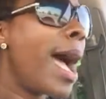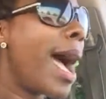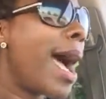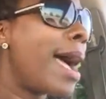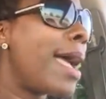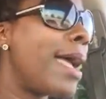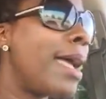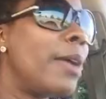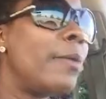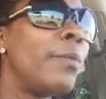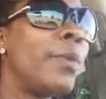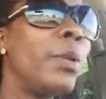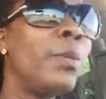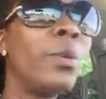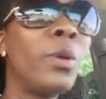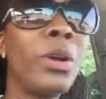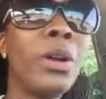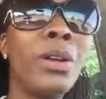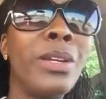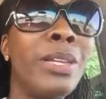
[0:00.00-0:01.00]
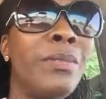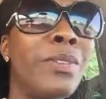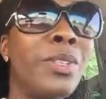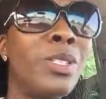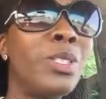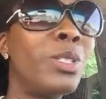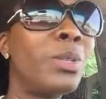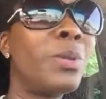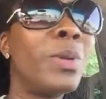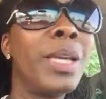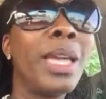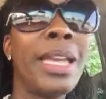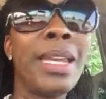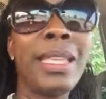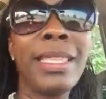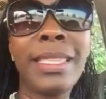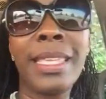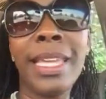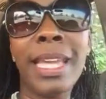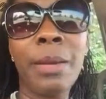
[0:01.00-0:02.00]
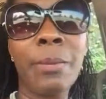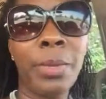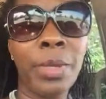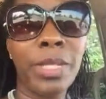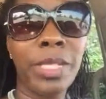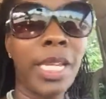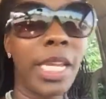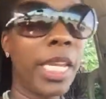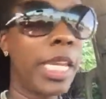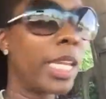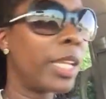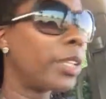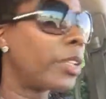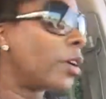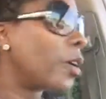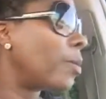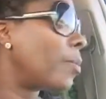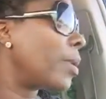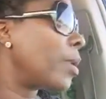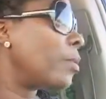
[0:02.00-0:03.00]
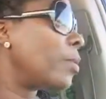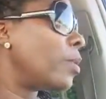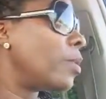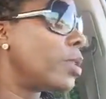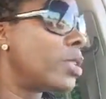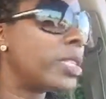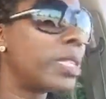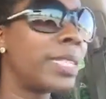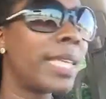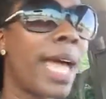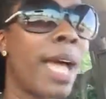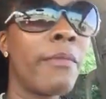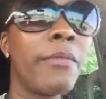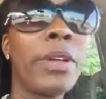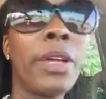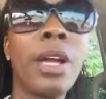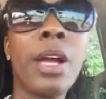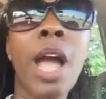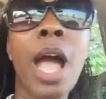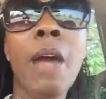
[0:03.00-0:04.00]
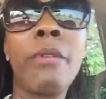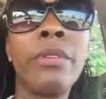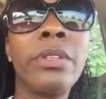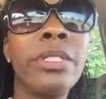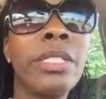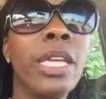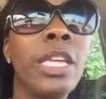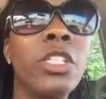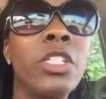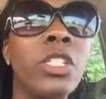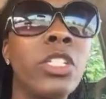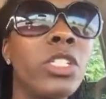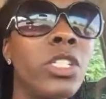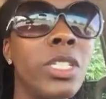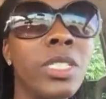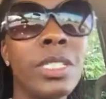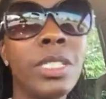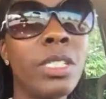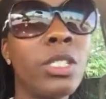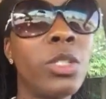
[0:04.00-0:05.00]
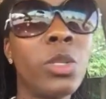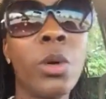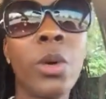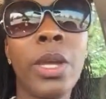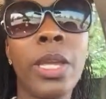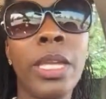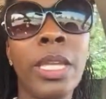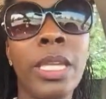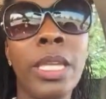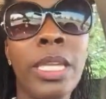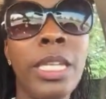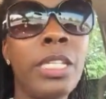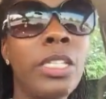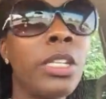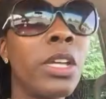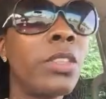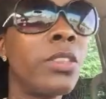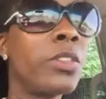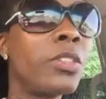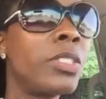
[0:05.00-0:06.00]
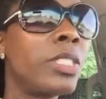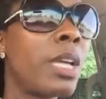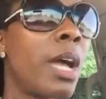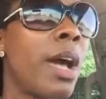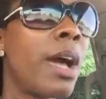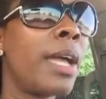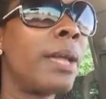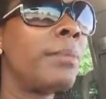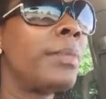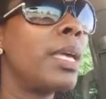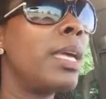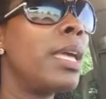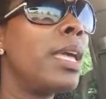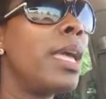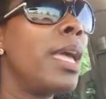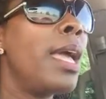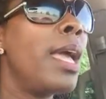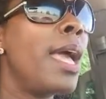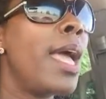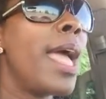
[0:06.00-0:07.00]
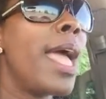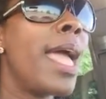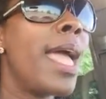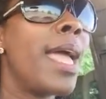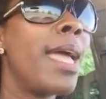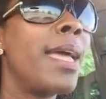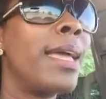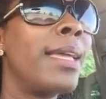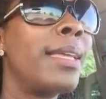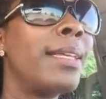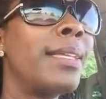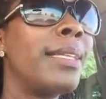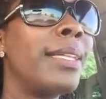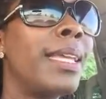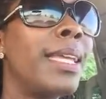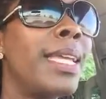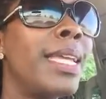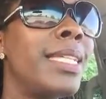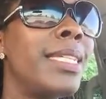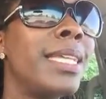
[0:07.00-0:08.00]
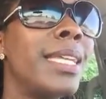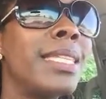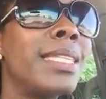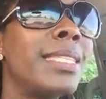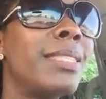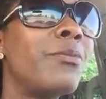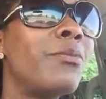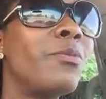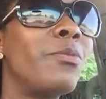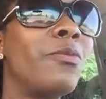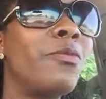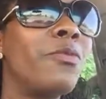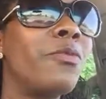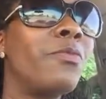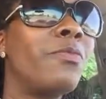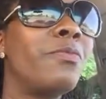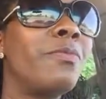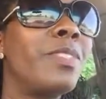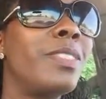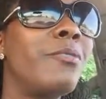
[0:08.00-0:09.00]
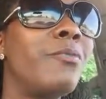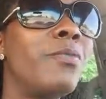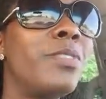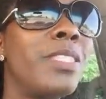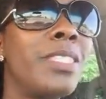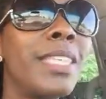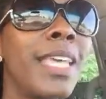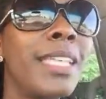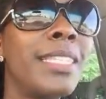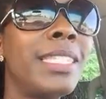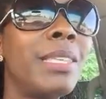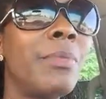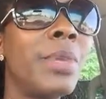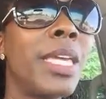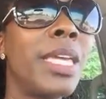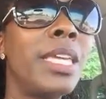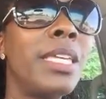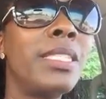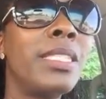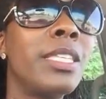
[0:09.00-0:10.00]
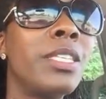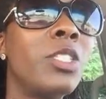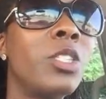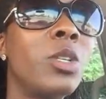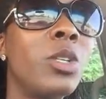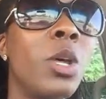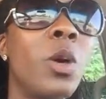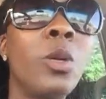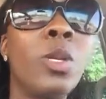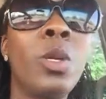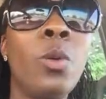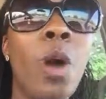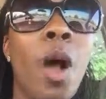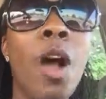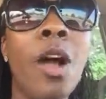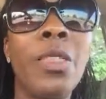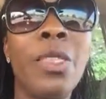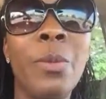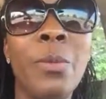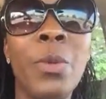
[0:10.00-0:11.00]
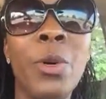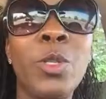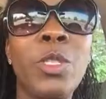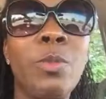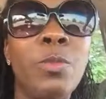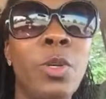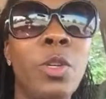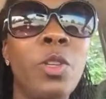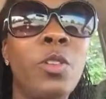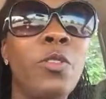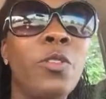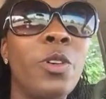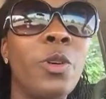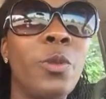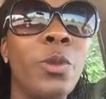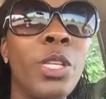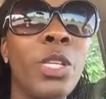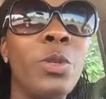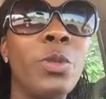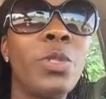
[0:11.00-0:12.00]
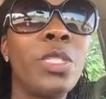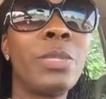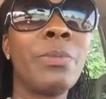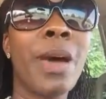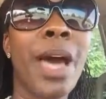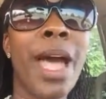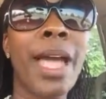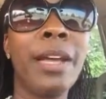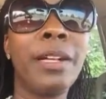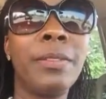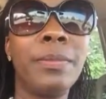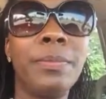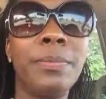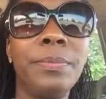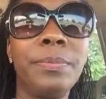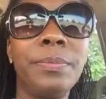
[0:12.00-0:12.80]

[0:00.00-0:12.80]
I, and we weren't even doing anything in particular, but we were just having a conversation, just enjoying each other's time. And he just said to me, he says, you know, you are the most beautiful when you smile